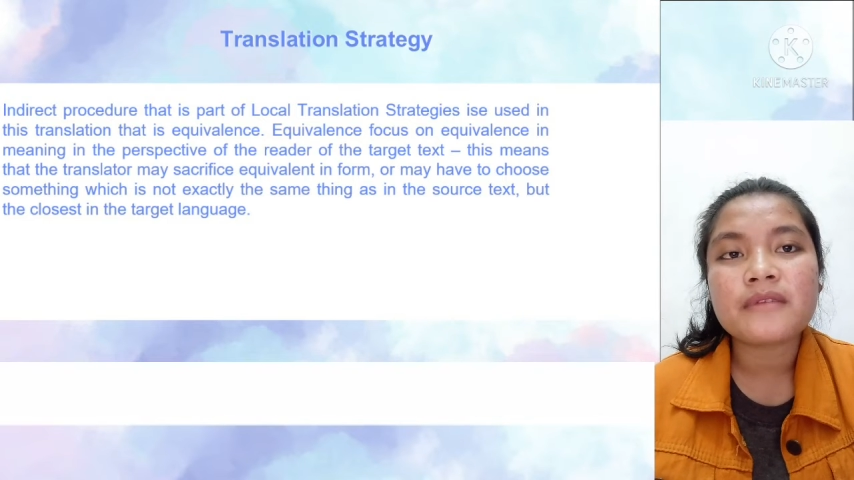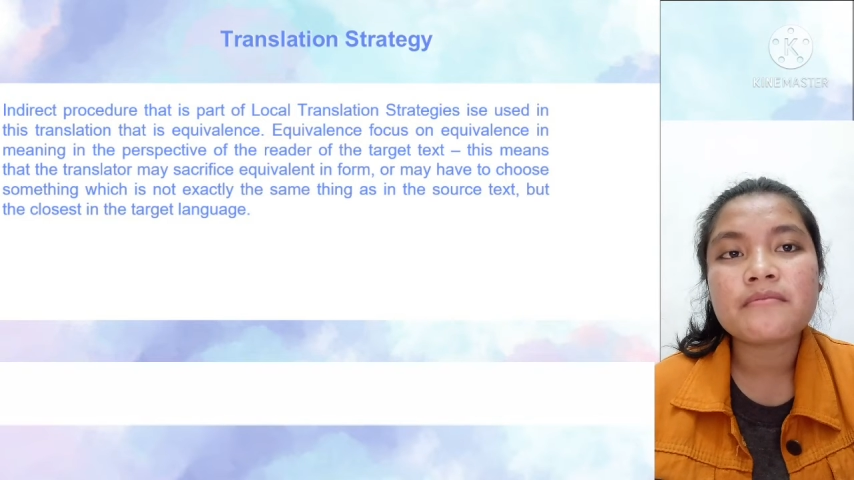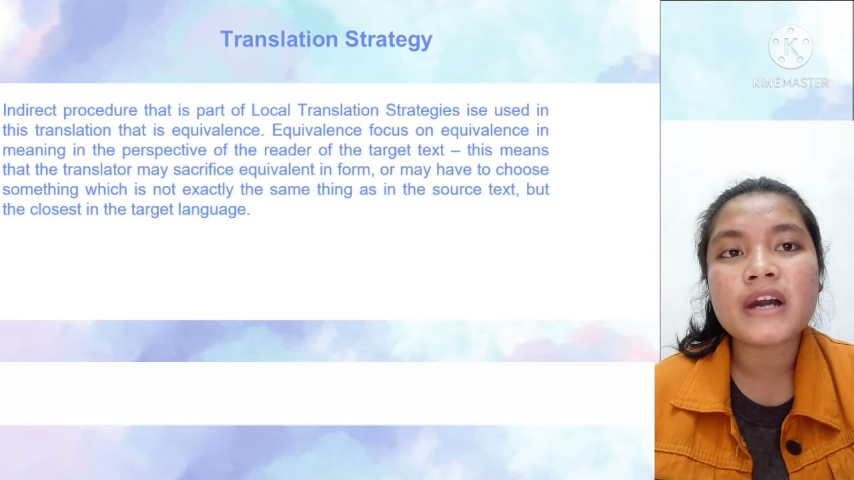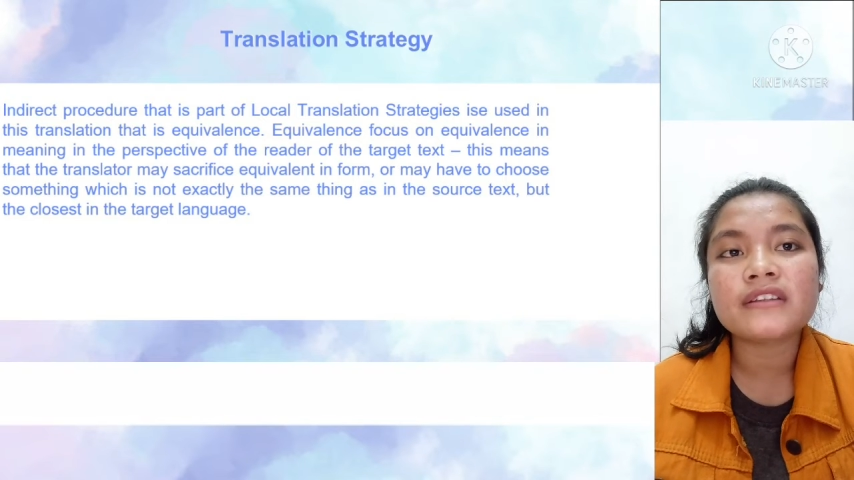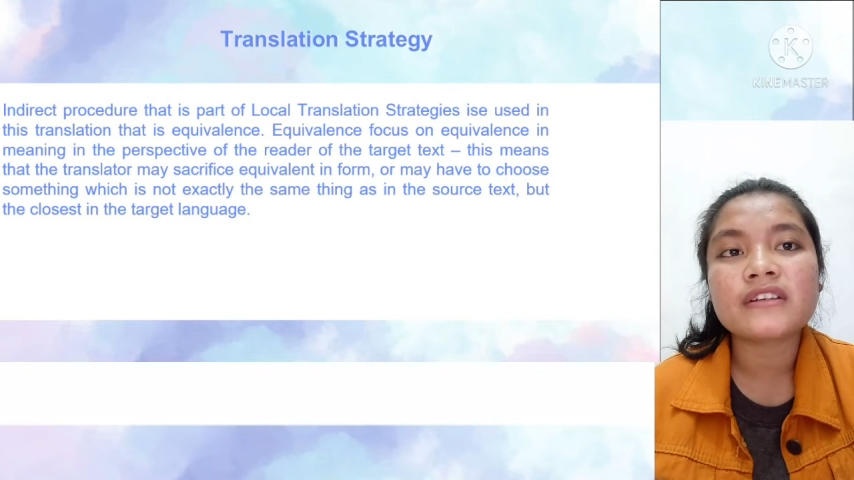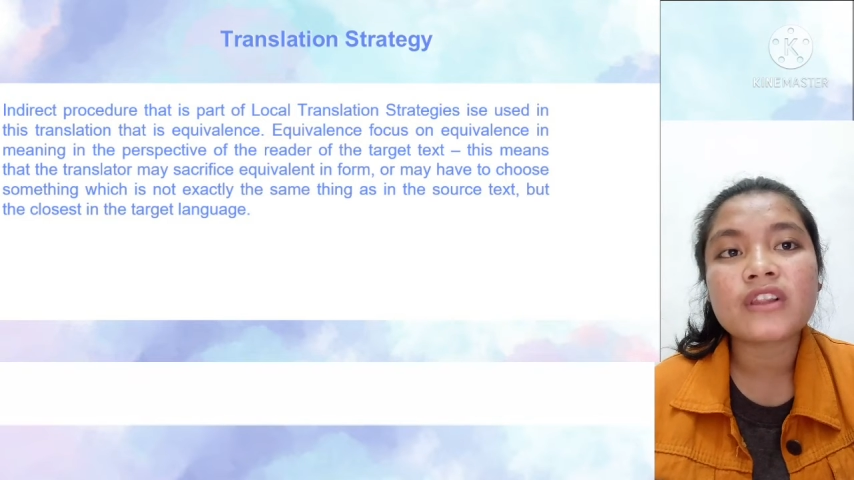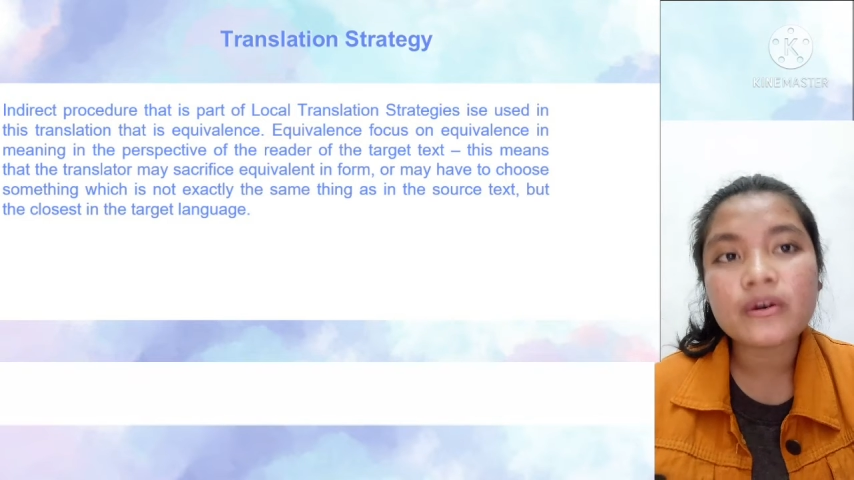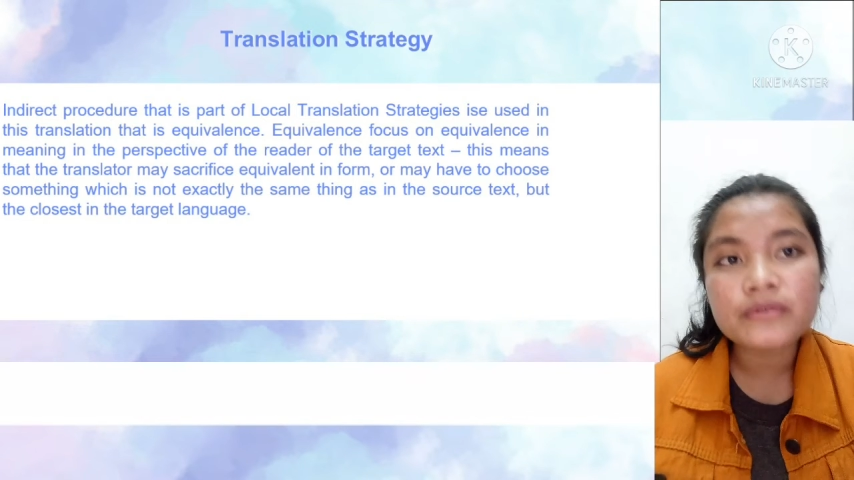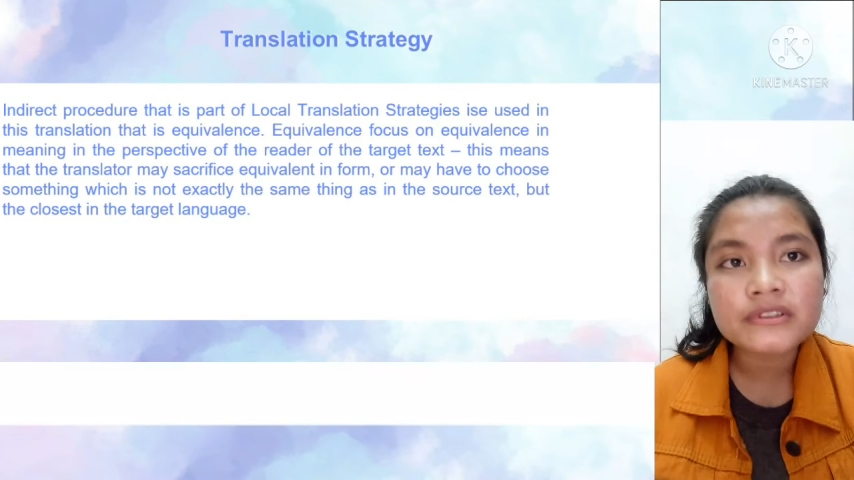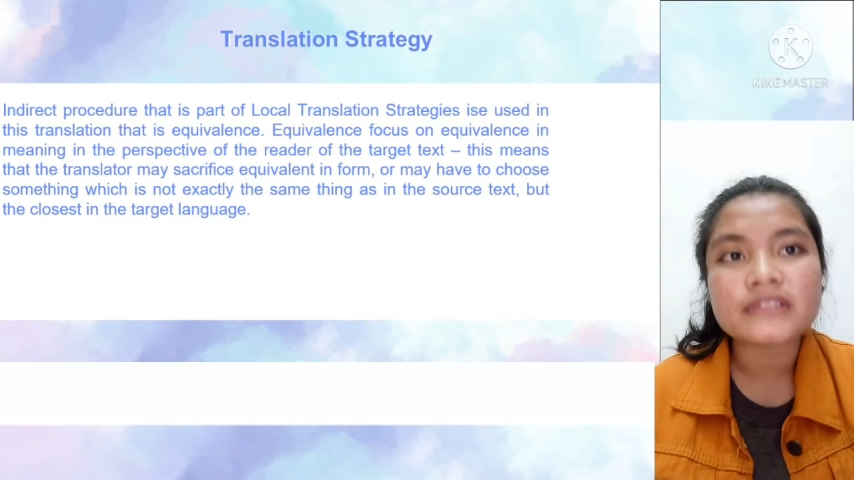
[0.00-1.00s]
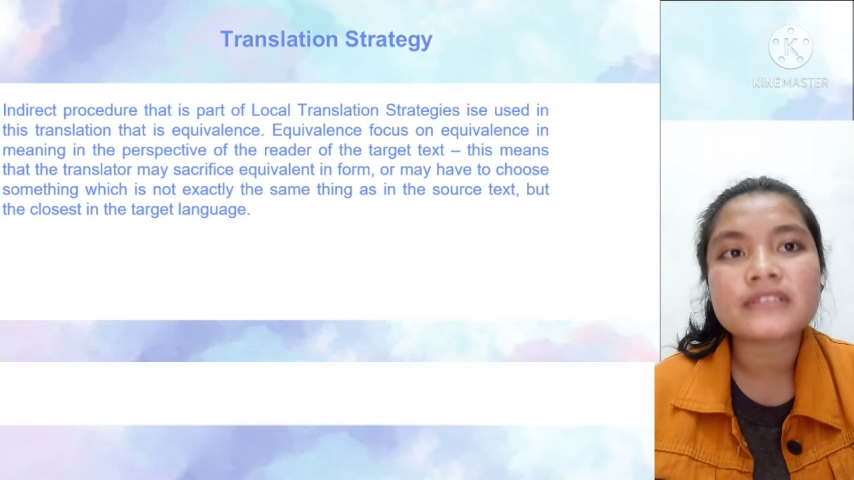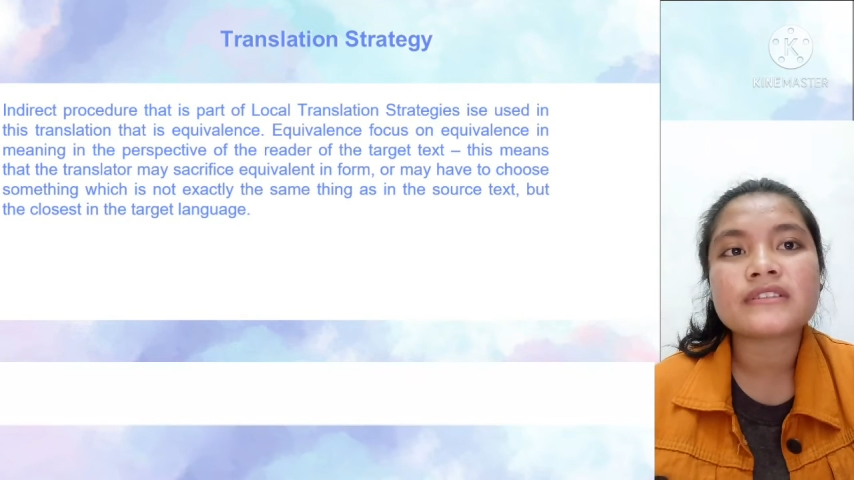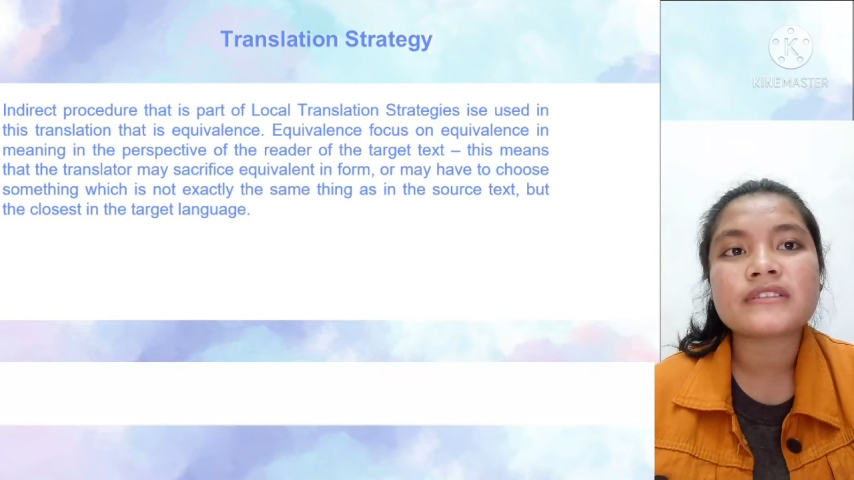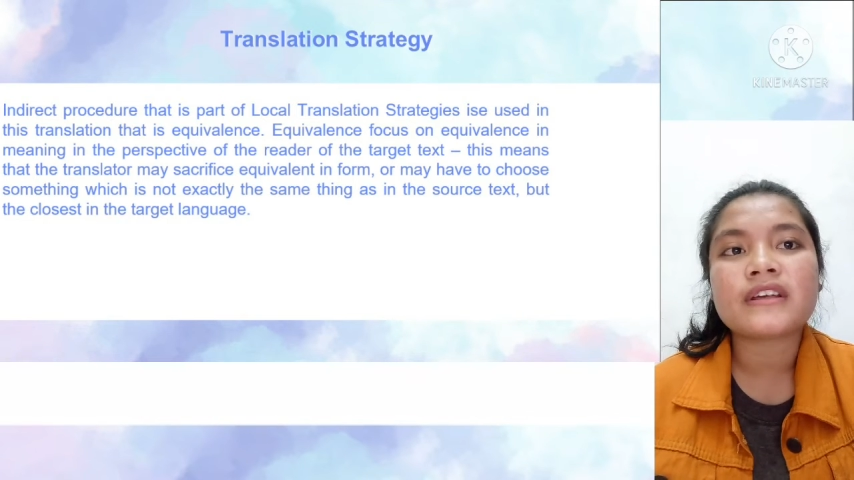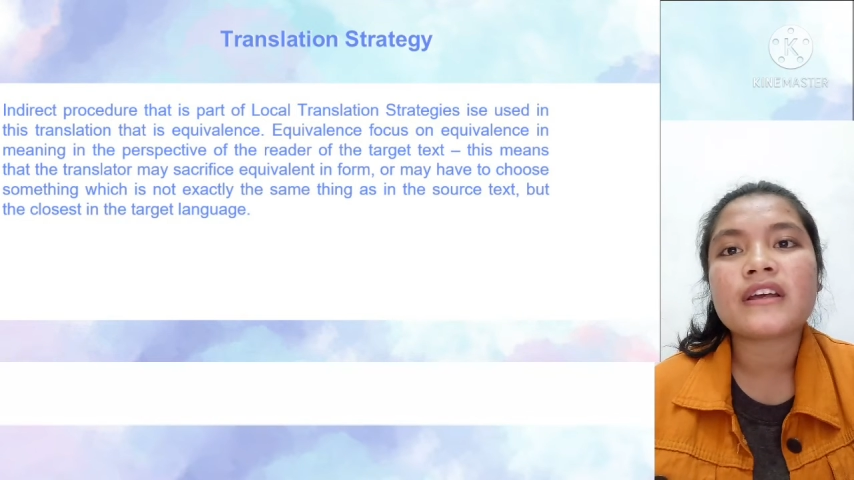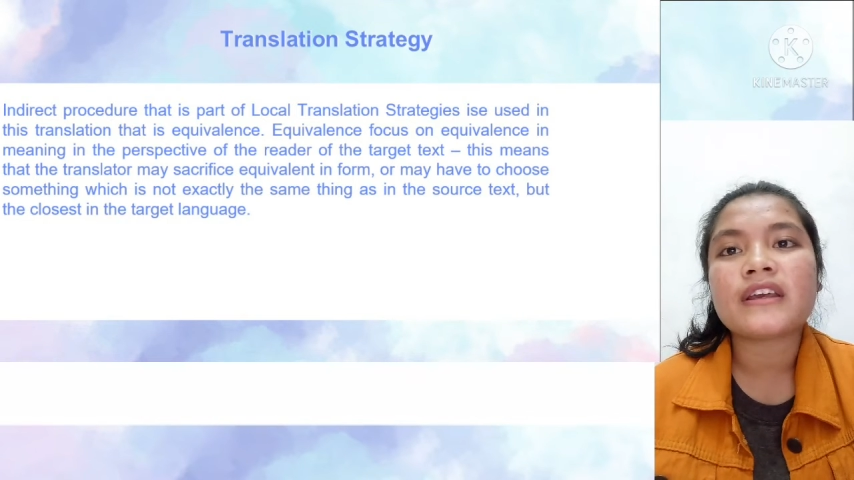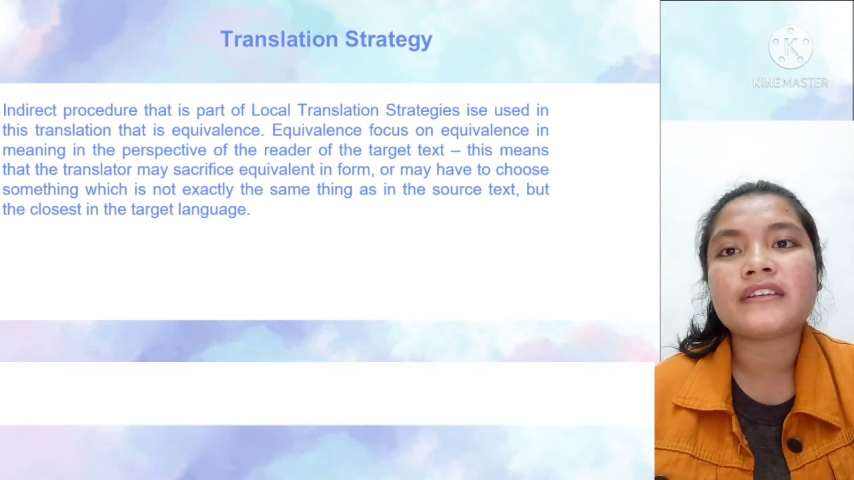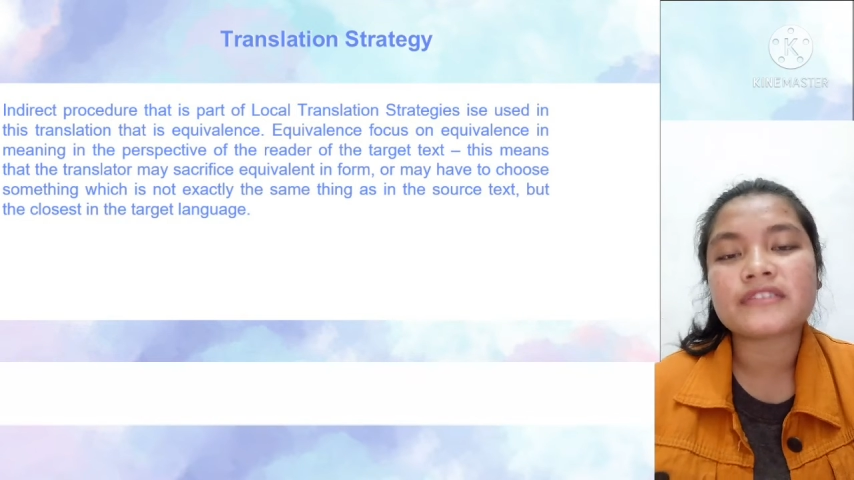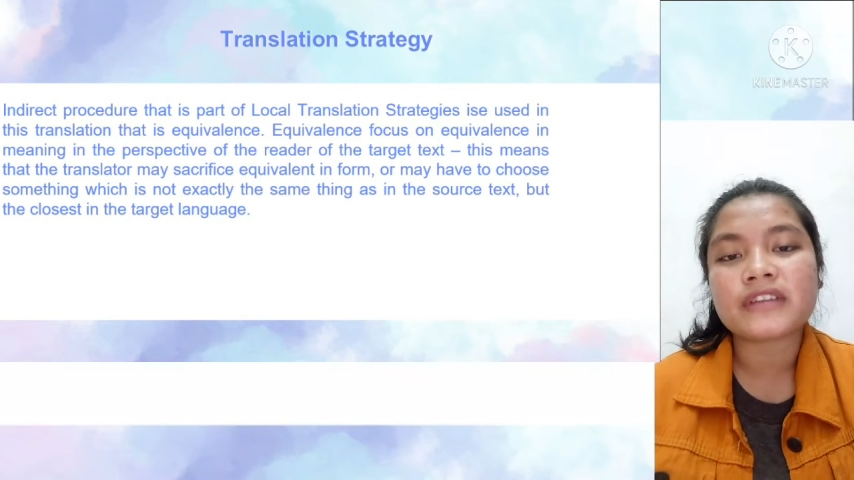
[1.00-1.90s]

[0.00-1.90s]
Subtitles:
but the closest in the